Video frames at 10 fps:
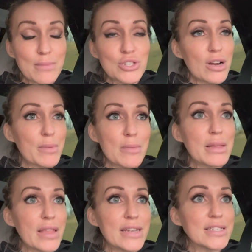sure I'm gonna be
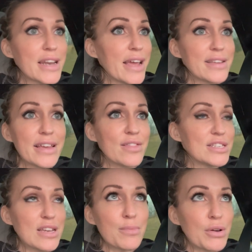late tonight getting
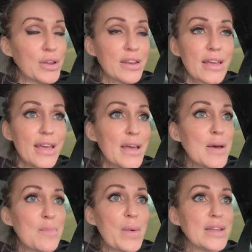this
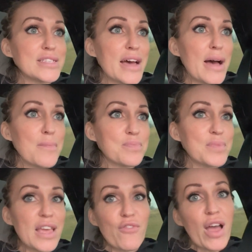uploaded. But
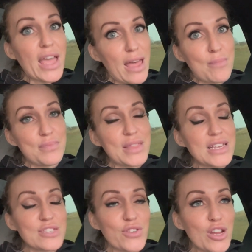um, if I am,
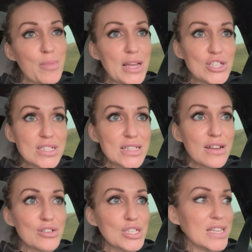thanks for your patience and
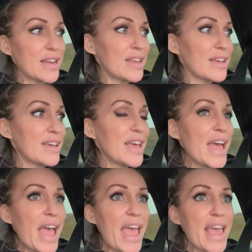understanding.
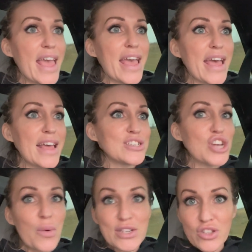And
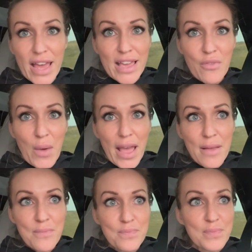go into that giveaway
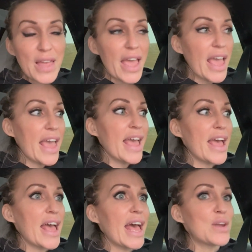
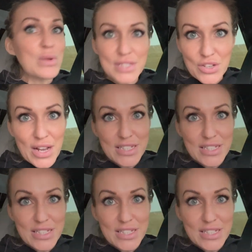and we'll see you guys